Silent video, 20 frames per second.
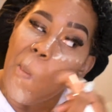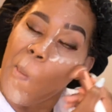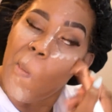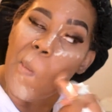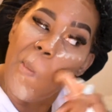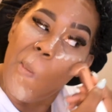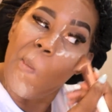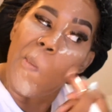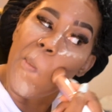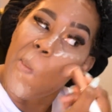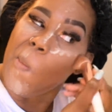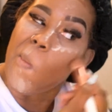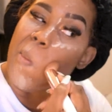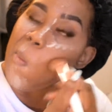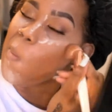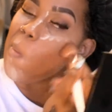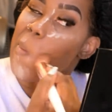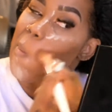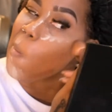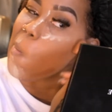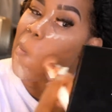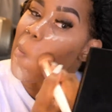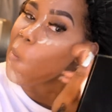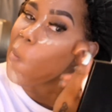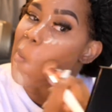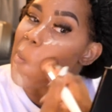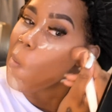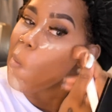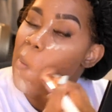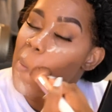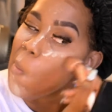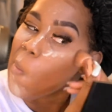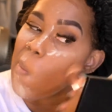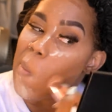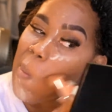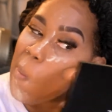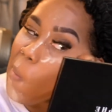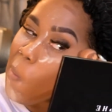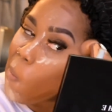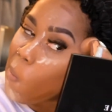foundation stick.
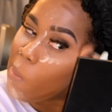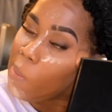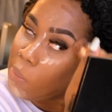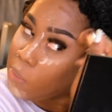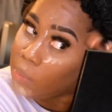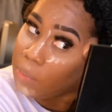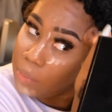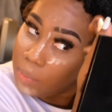Then I'm going